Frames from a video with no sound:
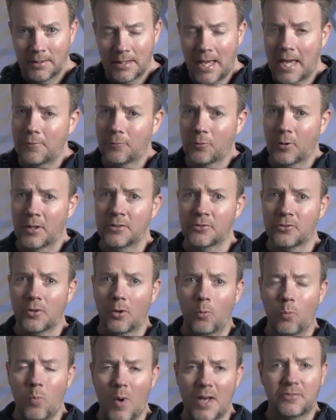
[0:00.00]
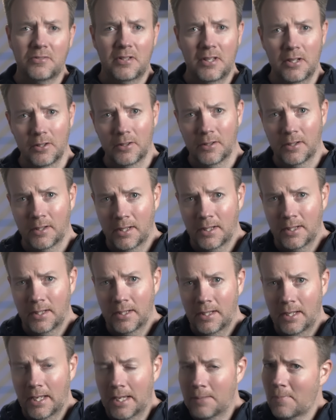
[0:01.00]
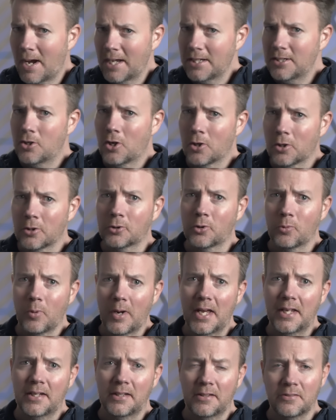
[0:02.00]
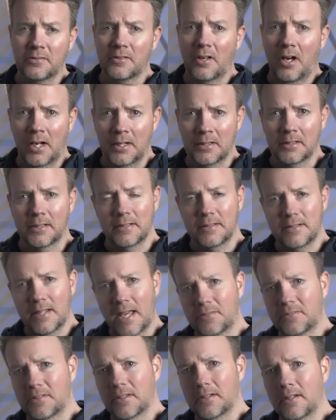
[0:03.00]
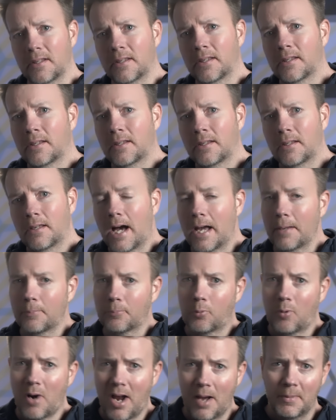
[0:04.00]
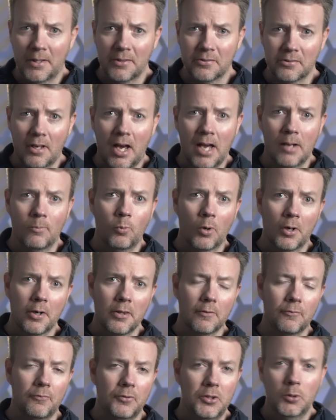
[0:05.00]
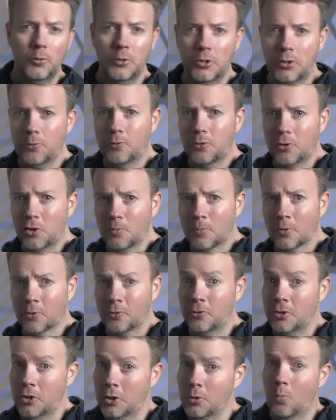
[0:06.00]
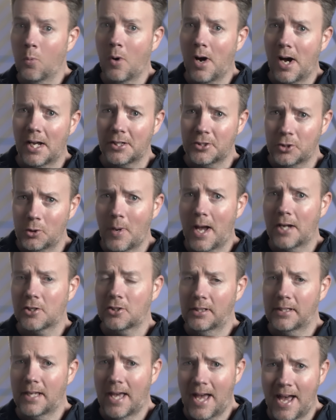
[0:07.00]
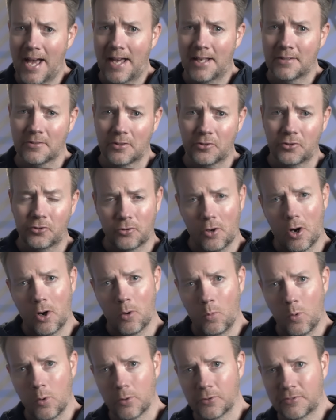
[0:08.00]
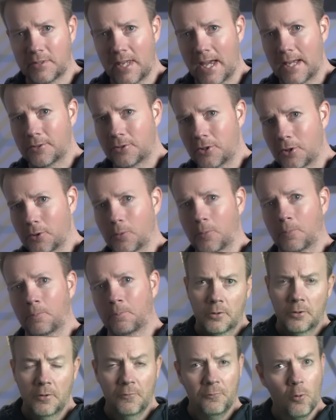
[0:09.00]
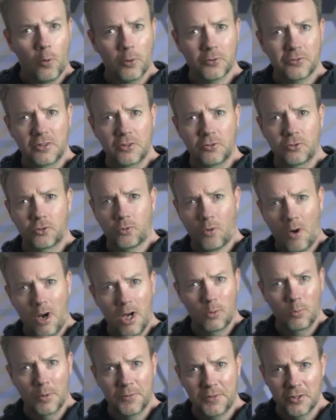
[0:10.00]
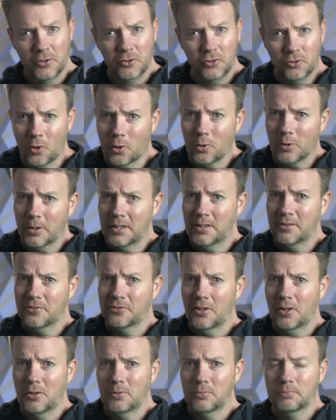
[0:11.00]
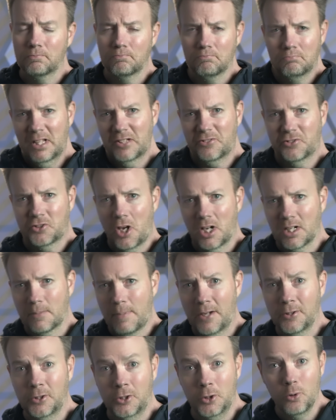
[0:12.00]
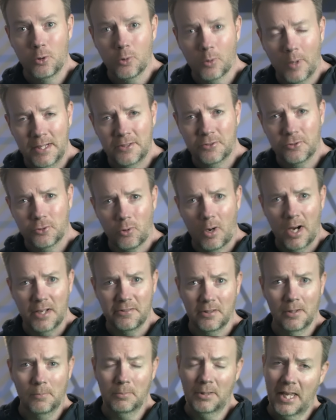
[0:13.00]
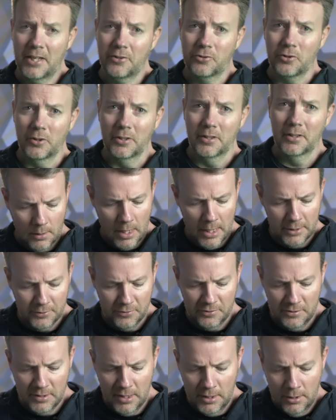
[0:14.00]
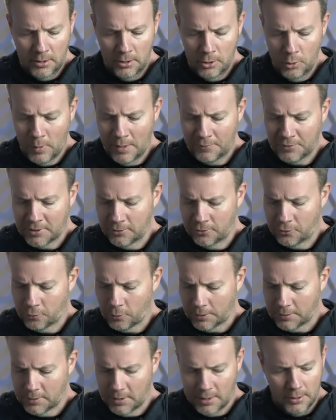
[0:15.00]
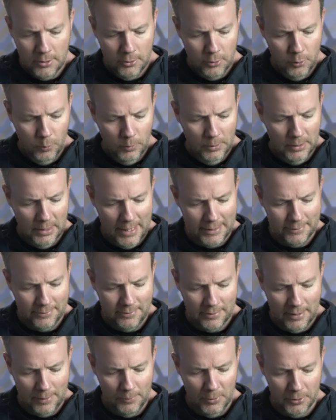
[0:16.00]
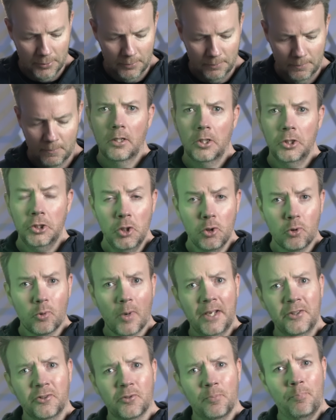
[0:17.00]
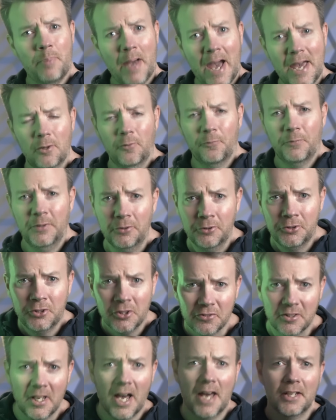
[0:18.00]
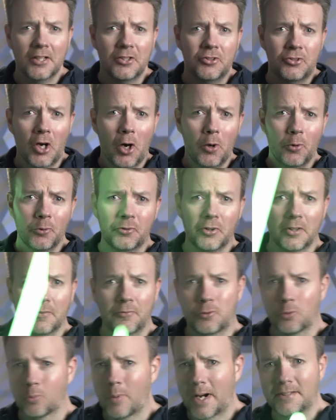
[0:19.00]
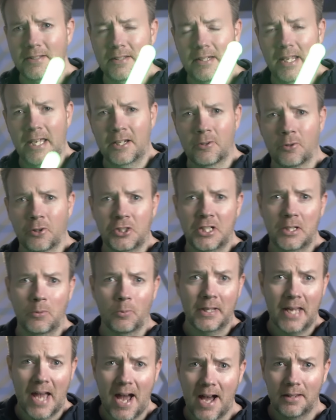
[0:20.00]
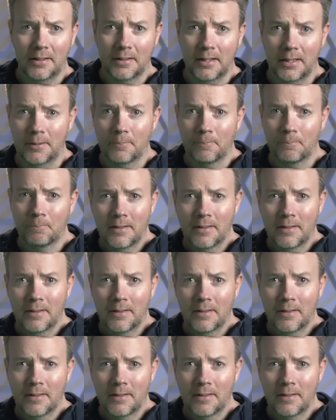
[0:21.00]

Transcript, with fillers: Hey friends, Wes here, and my nerd cred is uncontested. I promise I'm one of the few YouTubers you watch who actually has a Star Wars tattoo. The Force is strong with this story, so let's talk about Ukraine's Tryzub laser. I see you have constructed a new lightsaber. Ukraine's battlefield just got a dose of directed energy reality.